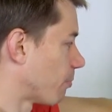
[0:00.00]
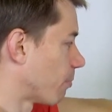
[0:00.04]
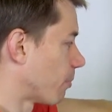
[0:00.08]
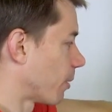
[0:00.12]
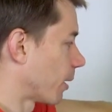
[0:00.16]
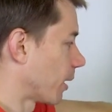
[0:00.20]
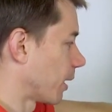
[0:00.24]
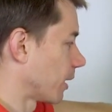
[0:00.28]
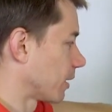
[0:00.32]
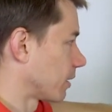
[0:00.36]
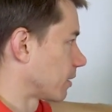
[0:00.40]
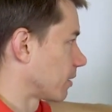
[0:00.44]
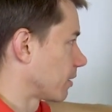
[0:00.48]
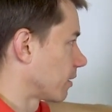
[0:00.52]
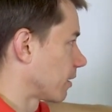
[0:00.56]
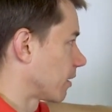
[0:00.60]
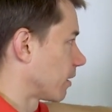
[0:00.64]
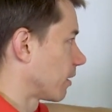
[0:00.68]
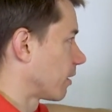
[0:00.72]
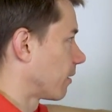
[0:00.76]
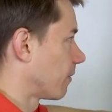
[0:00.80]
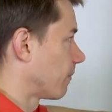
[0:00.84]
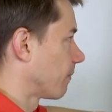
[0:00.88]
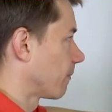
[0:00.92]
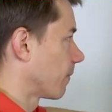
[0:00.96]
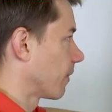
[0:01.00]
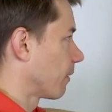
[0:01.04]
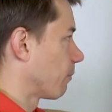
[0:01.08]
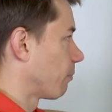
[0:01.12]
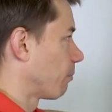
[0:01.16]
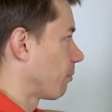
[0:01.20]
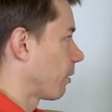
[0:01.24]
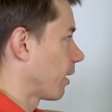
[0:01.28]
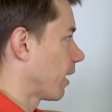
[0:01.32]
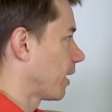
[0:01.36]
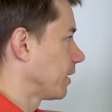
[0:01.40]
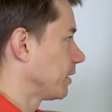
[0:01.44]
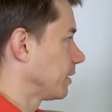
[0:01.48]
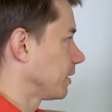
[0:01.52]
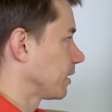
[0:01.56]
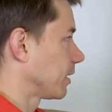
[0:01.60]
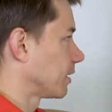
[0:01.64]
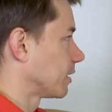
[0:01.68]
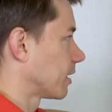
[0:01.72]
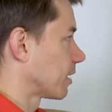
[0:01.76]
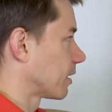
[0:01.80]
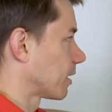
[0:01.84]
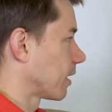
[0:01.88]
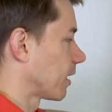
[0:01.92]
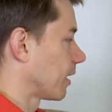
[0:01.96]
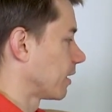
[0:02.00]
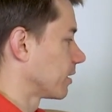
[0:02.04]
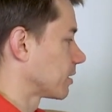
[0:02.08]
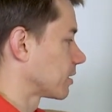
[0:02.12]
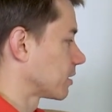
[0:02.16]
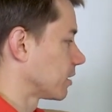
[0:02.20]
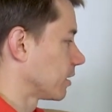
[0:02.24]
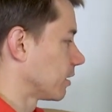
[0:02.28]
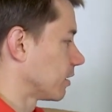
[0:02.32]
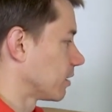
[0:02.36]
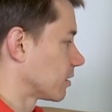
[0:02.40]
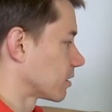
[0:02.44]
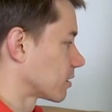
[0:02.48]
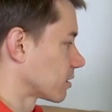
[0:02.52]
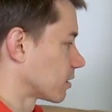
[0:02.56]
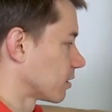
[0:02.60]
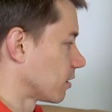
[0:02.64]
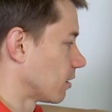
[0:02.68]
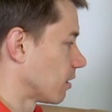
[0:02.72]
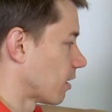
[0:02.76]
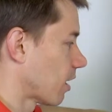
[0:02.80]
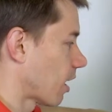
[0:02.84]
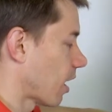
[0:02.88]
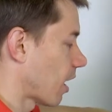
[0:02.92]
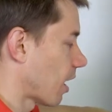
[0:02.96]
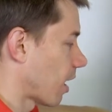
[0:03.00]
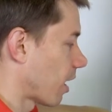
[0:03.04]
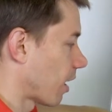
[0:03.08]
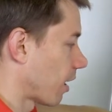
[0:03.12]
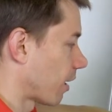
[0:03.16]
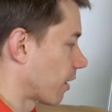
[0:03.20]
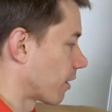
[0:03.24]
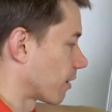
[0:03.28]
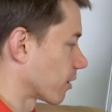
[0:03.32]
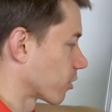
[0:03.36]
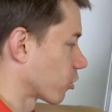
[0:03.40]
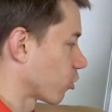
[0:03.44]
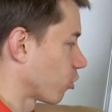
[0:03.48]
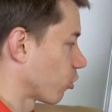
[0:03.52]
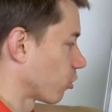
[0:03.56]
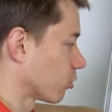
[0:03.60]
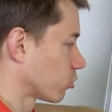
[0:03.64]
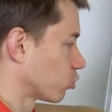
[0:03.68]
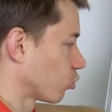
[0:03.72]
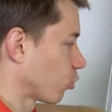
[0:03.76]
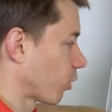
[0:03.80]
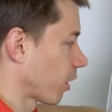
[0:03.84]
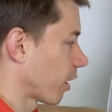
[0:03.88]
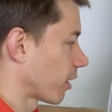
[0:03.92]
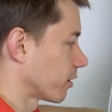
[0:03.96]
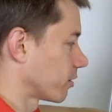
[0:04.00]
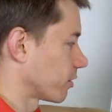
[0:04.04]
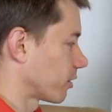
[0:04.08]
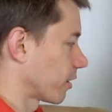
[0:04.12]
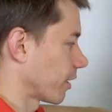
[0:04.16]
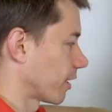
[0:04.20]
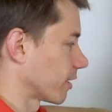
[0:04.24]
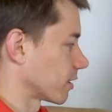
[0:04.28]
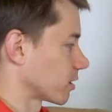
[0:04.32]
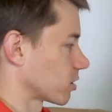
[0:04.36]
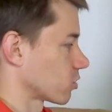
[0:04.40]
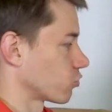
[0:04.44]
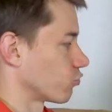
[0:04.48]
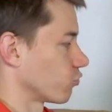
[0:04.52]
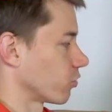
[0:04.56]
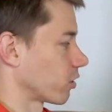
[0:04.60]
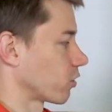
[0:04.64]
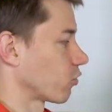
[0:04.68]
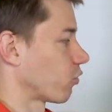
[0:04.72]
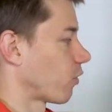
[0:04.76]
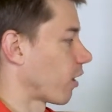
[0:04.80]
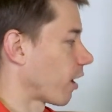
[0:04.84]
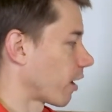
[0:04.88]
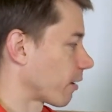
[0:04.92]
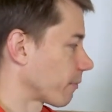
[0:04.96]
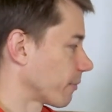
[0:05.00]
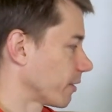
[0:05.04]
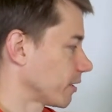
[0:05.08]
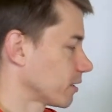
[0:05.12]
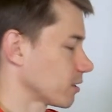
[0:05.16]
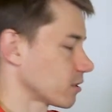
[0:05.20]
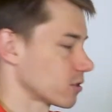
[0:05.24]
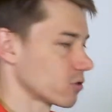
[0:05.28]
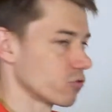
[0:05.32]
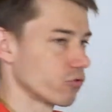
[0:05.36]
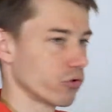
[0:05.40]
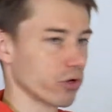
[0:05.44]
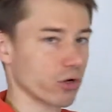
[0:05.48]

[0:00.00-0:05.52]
But um, planning and analysis are called together as requirements,